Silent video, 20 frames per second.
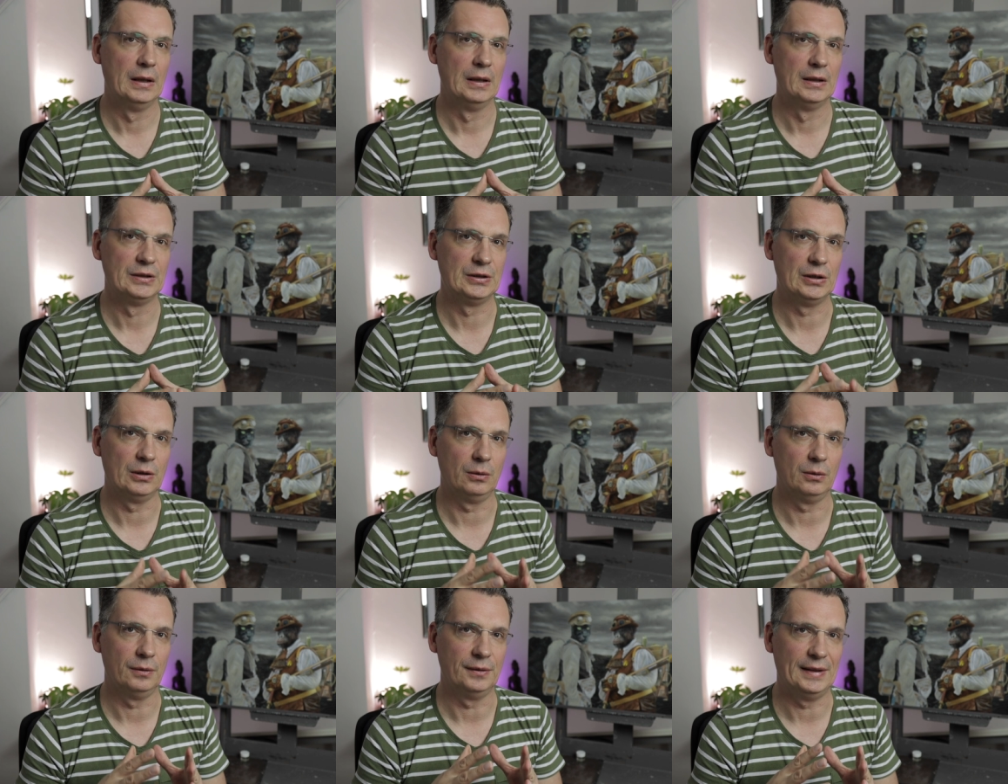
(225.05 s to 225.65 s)

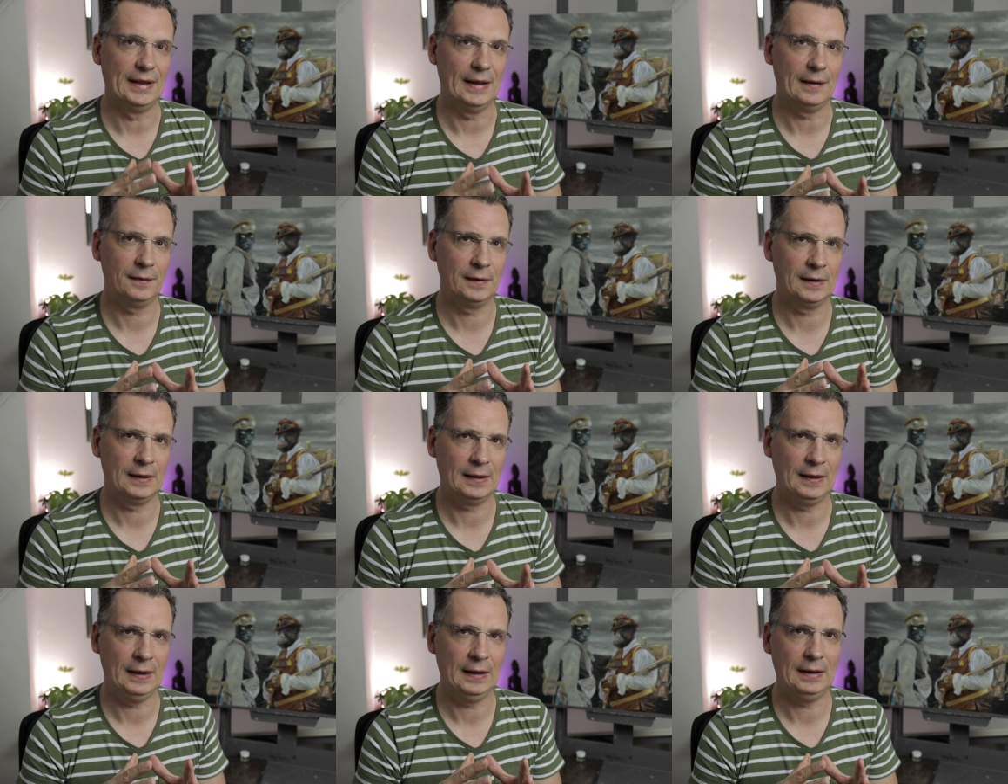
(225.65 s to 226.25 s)
So
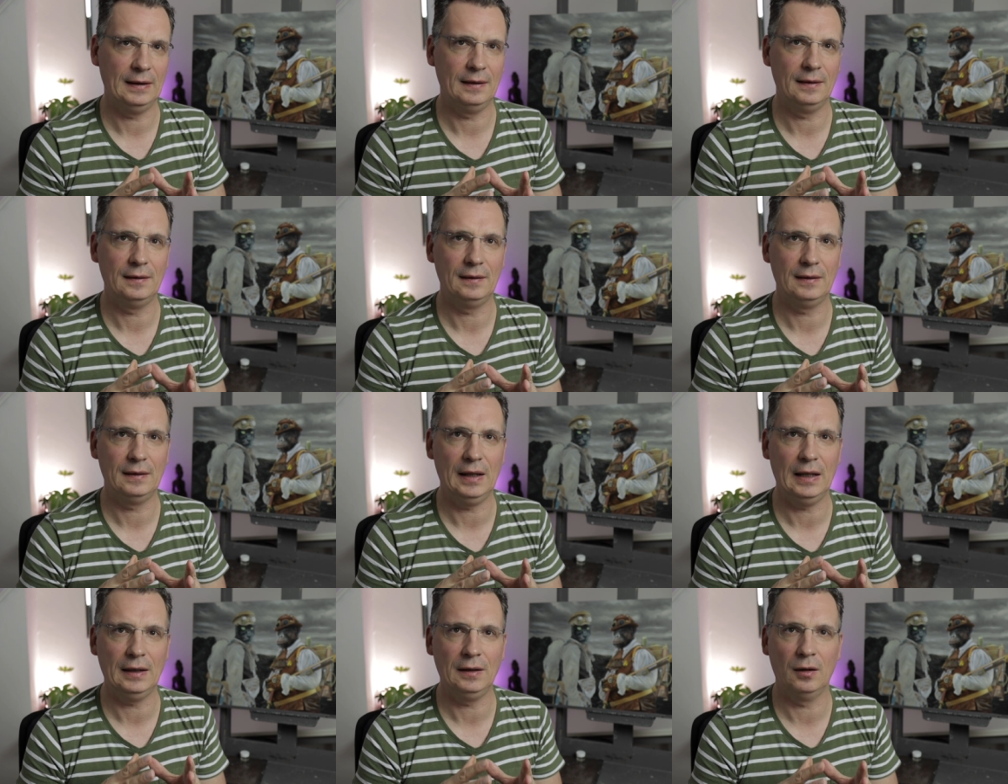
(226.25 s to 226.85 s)
definitely
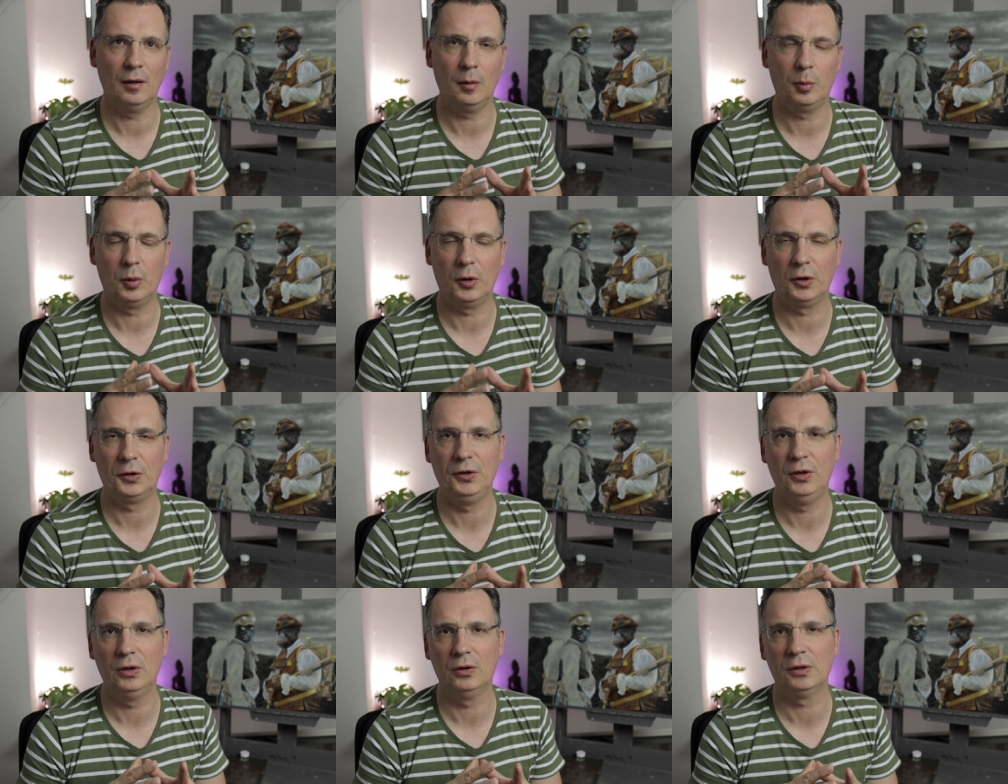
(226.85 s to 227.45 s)
take the
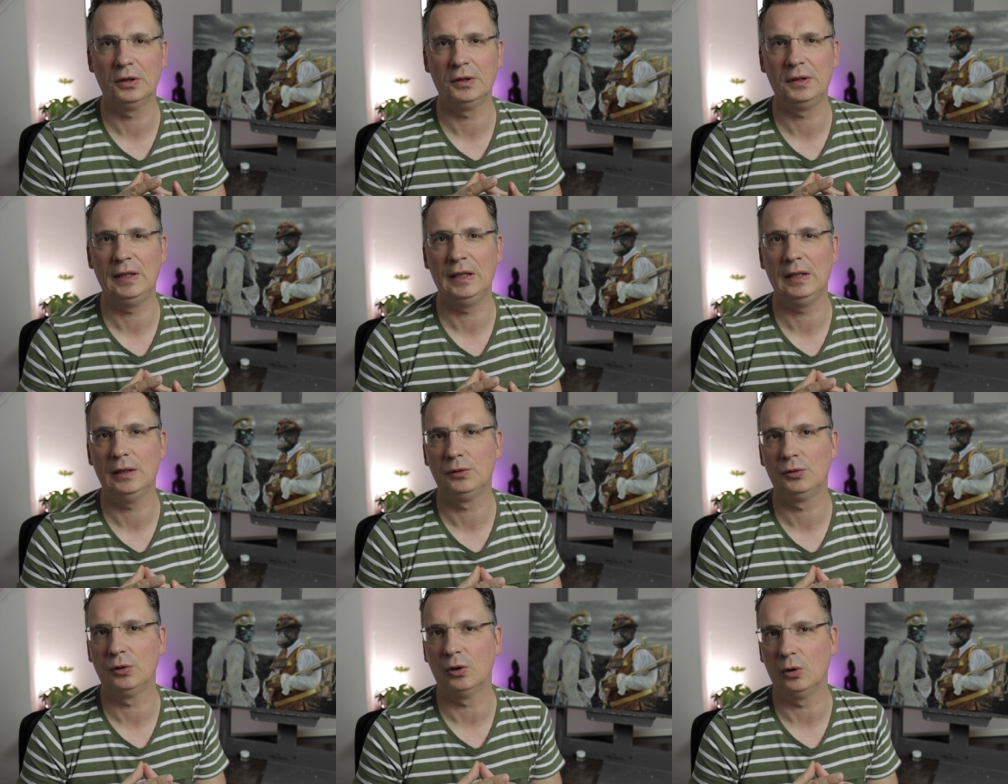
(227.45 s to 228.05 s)

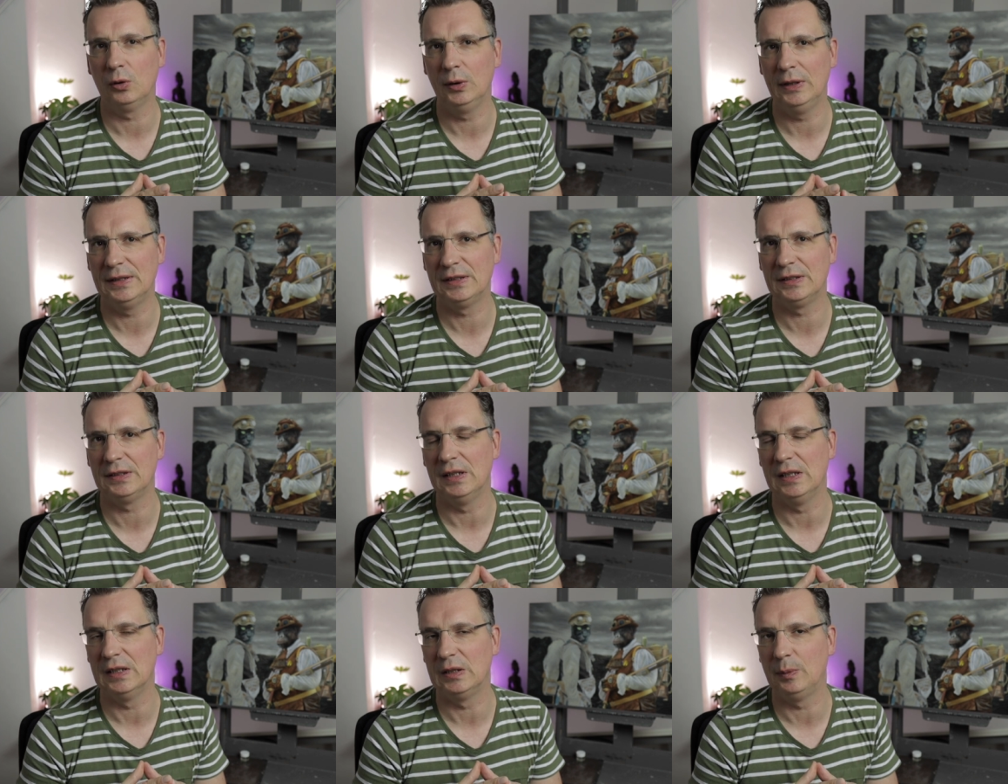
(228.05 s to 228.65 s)
opportunity to
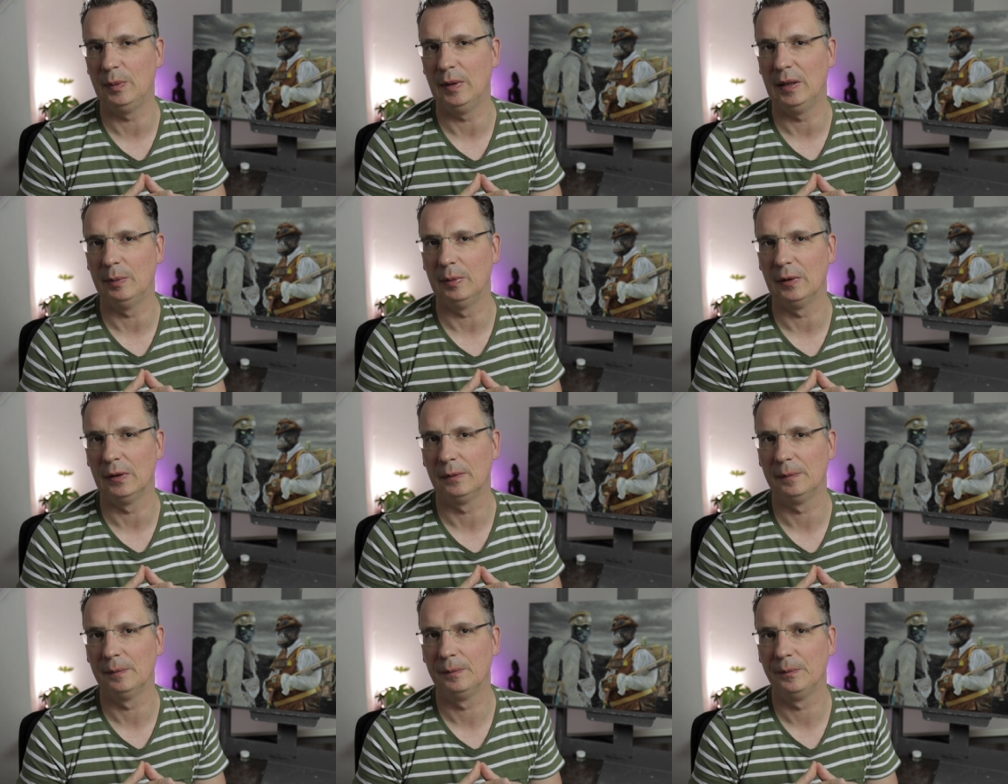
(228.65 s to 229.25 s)
reach these
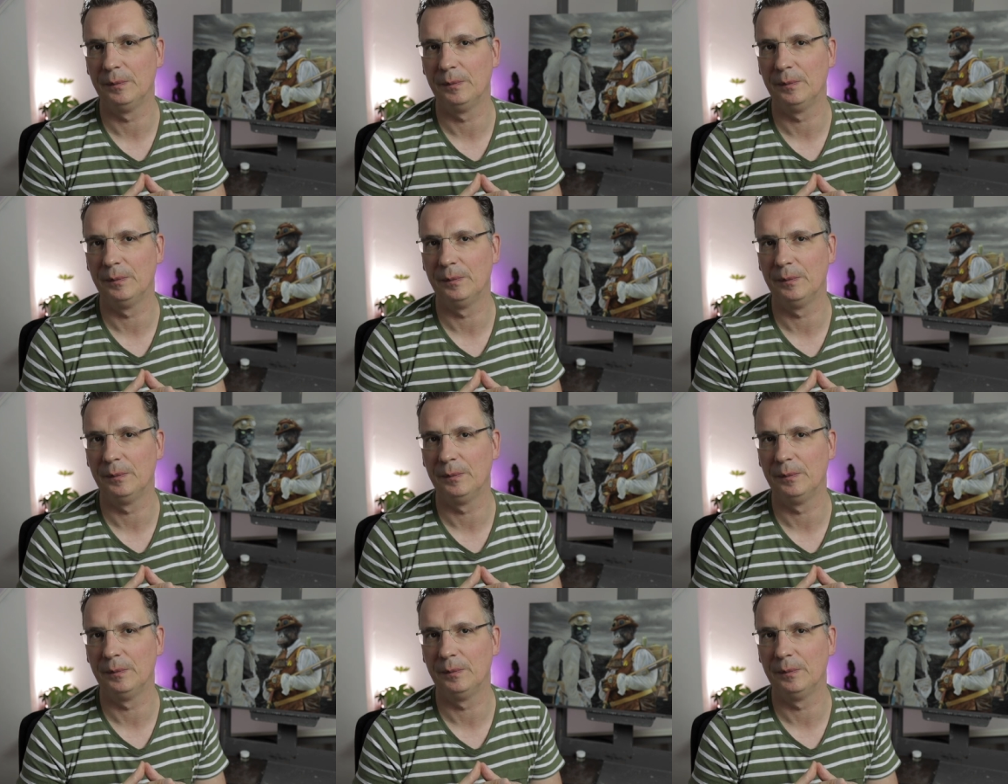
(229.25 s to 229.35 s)
people.